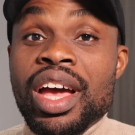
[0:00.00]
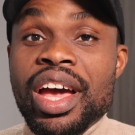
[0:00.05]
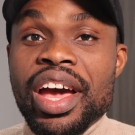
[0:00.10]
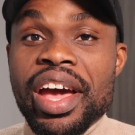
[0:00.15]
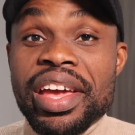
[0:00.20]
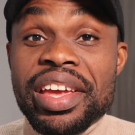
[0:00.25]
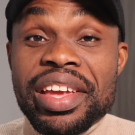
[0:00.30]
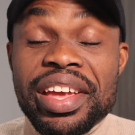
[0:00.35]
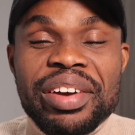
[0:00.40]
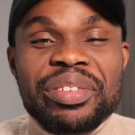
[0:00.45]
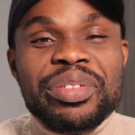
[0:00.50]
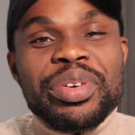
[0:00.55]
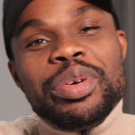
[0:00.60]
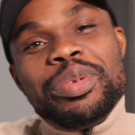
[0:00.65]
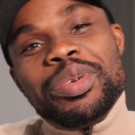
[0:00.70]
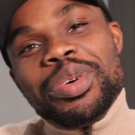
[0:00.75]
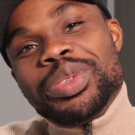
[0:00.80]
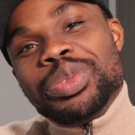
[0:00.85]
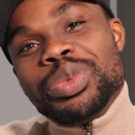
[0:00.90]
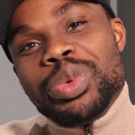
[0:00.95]
Hey
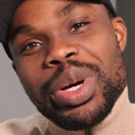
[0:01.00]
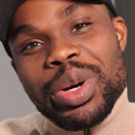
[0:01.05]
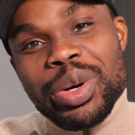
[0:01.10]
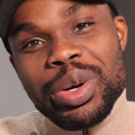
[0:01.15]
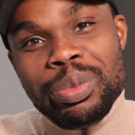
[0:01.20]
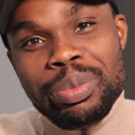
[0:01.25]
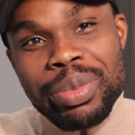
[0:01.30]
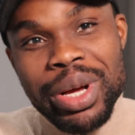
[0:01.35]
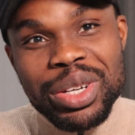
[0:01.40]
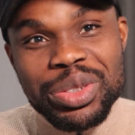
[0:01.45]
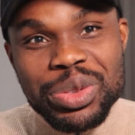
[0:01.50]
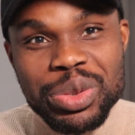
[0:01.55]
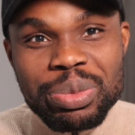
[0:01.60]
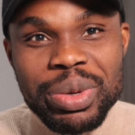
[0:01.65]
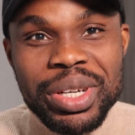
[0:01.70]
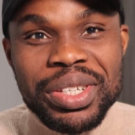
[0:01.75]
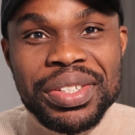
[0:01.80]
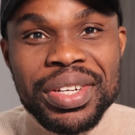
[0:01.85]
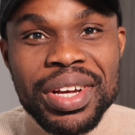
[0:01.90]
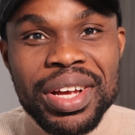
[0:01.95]
everyone, welcome back to
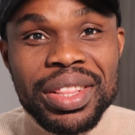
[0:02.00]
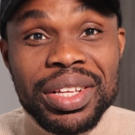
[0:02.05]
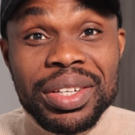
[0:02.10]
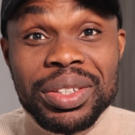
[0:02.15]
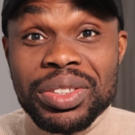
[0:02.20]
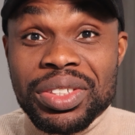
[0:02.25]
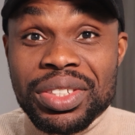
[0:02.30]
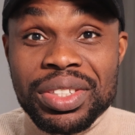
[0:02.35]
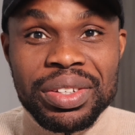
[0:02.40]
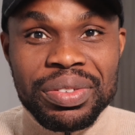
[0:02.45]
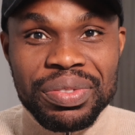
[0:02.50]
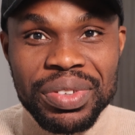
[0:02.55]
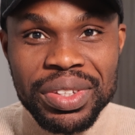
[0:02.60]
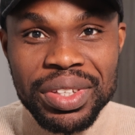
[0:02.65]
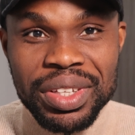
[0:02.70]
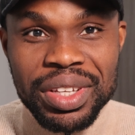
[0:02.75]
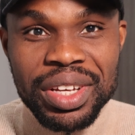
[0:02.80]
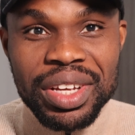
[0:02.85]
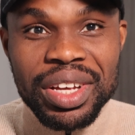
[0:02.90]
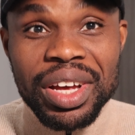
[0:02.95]
my channel. It's Steven
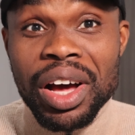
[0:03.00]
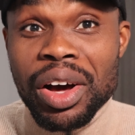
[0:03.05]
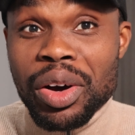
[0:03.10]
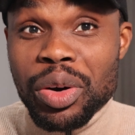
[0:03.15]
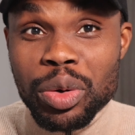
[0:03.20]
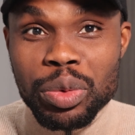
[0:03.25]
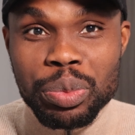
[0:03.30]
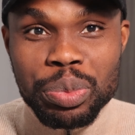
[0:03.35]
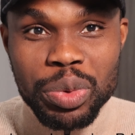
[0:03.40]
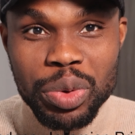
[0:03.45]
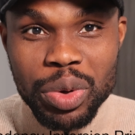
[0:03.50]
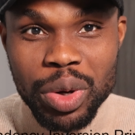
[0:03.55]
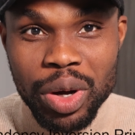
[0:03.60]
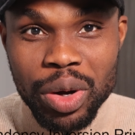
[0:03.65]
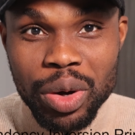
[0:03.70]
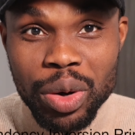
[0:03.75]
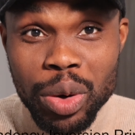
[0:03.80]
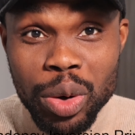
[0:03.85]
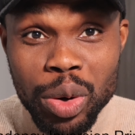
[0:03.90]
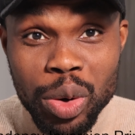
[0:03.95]
here. I hope you
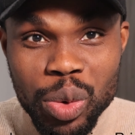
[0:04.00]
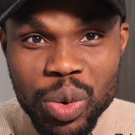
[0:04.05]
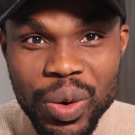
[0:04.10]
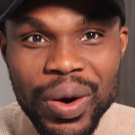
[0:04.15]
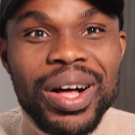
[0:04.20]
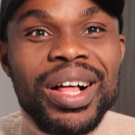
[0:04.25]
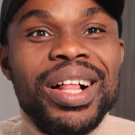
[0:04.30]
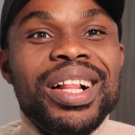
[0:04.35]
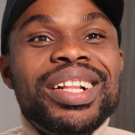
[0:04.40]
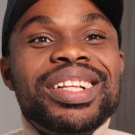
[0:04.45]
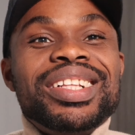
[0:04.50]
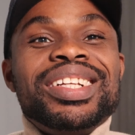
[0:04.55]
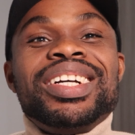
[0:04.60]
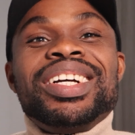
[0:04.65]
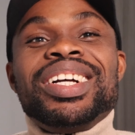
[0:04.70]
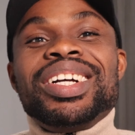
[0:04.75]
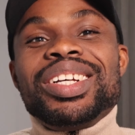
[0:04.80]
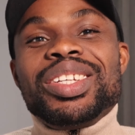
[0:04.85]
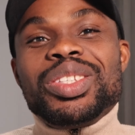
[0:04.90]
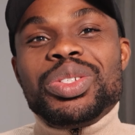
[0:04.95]
are all well.
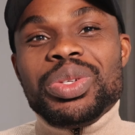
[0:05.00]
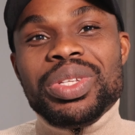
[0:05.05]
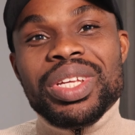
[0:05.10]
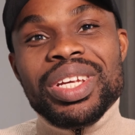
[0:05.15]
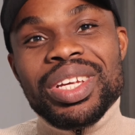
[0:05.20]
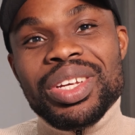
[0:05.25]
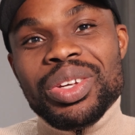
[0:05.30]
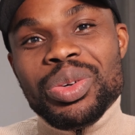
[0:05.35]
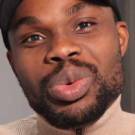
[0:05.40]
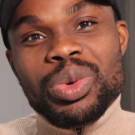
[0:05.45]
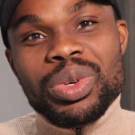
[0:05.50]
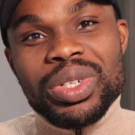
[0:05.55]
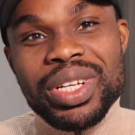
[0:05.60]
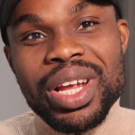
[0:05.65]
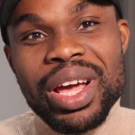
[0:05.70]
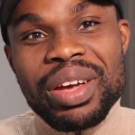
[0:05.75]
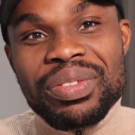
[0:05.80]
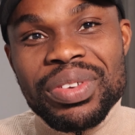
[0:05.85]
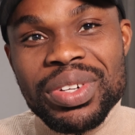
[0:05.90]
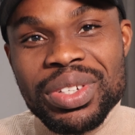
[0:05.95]
Today we're
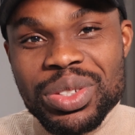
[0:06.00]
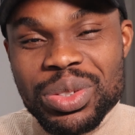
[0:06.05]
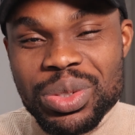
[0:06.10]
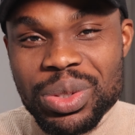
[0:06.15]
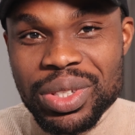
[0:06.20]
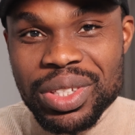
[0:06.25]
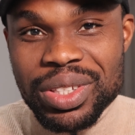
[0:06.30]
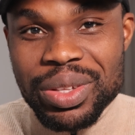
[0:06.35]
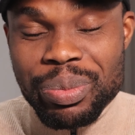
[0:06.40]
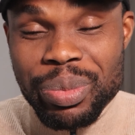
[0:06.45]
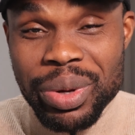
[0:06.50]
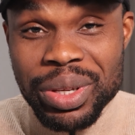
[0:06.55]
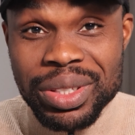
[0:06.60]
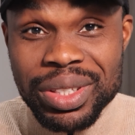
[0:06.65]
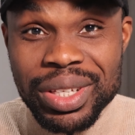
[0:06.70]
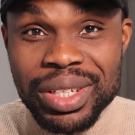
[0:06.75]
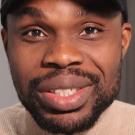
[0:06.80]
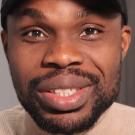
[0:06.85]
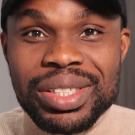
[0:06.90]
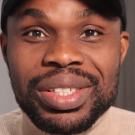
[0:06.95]
diving into the
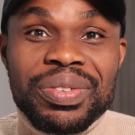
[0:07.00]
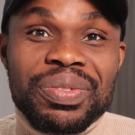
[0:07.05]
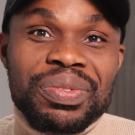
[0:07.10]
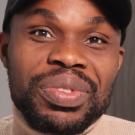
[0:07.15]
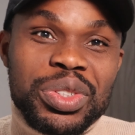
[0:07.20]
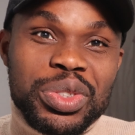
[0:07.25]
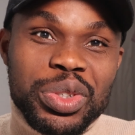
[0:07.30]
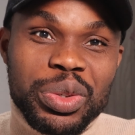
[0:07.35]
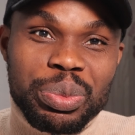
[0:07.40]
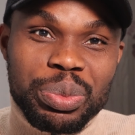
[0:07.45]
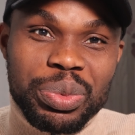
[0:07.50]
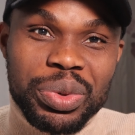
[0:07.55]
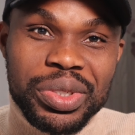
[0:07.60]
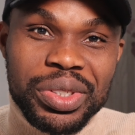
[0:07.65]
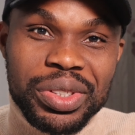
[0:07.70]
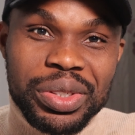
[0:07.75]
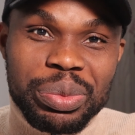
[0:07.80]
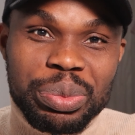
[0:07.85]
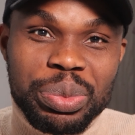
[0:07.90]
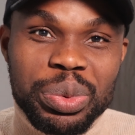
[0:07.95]
Dependency Inversion
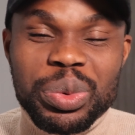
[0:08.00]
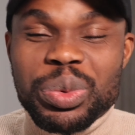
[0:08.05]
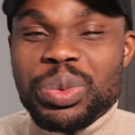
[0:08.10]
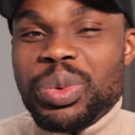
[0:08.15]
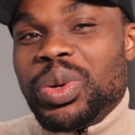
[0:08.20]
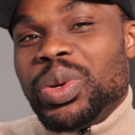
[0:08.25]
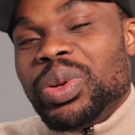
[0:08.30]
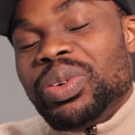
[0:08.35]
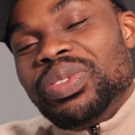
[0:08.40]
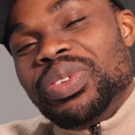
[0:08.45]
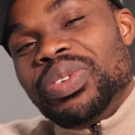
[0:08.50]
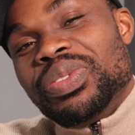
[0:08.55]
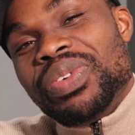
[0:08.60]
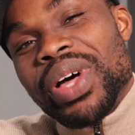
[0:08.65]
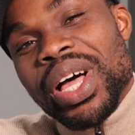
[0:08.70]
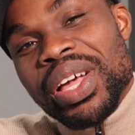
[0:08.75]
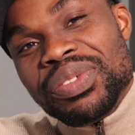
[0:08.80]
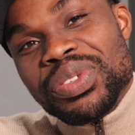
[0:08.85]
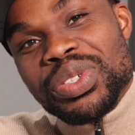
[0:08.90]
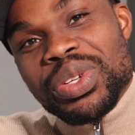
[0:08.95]
Principle, one of the
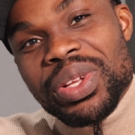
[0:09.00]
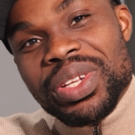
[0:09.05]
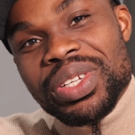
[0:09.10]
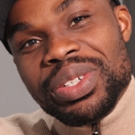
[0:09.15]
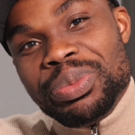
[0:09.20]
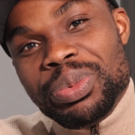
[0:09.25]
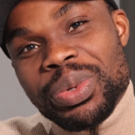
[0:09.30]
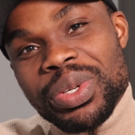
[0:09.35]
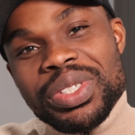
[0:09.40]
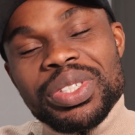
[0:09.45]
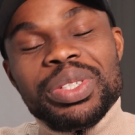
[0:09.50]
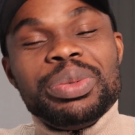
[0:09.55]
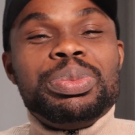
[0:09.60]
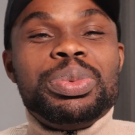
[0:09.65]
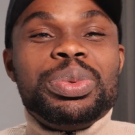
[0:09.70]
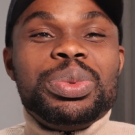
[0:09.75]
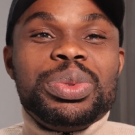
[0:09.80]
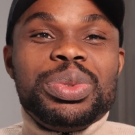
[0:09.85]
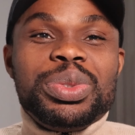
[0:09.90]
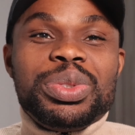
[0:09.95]
5 solid
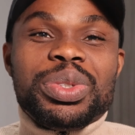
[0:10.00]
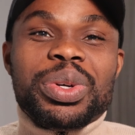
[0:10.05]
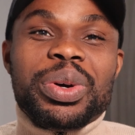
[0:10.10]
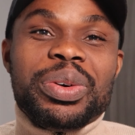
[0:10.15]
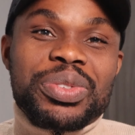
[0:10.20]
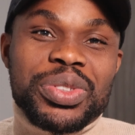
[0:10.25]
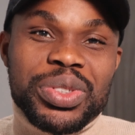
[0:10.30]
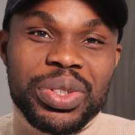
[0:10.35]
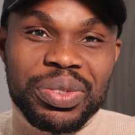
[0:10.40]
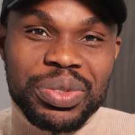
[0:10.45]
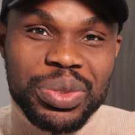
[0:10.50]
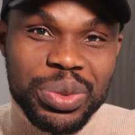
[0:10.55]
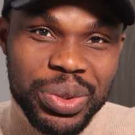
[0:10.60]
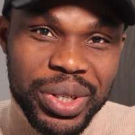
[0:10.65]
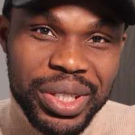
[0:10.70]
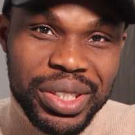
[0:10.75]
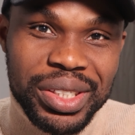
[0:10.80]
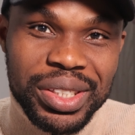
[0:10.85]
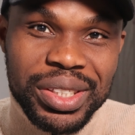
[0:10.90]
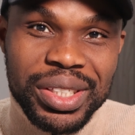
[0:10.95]
principles of
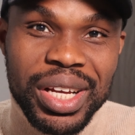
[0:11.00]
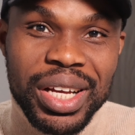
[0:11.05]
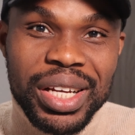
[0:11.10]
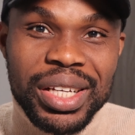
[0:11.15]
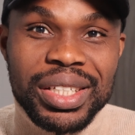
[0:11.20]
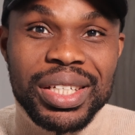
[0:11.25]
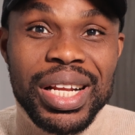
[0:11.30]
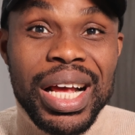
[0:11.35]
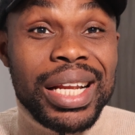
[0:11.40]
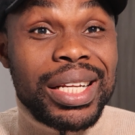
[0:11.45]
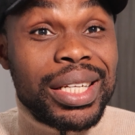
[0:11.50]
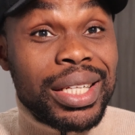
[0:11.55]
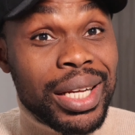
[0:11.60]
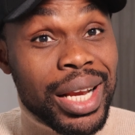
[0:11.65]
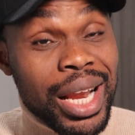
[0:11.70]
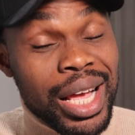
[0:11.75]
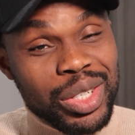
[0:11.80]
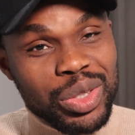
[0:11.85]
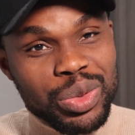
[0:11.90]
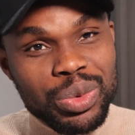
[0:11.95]
software design and the
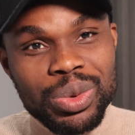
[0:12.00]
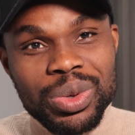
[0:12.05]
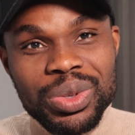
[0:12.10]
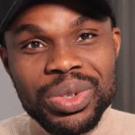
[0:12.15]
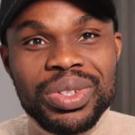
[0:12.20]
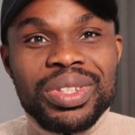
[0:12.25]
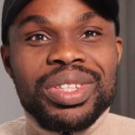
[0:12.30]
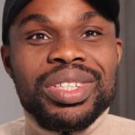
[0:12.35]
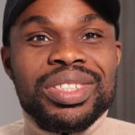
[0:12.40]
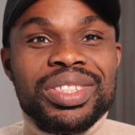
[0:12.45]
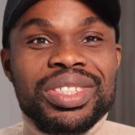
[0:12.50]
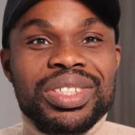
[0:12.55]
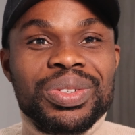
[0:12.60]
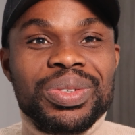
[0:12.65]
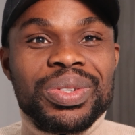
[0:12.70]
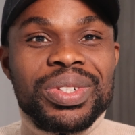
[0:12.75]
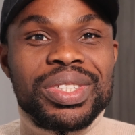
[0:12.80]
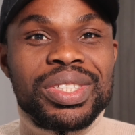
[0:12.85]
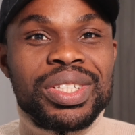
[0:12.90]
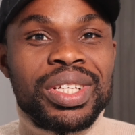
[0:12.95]
last one on this
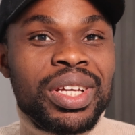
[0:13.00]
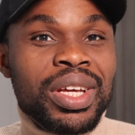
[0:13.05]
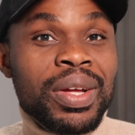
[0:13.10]
series.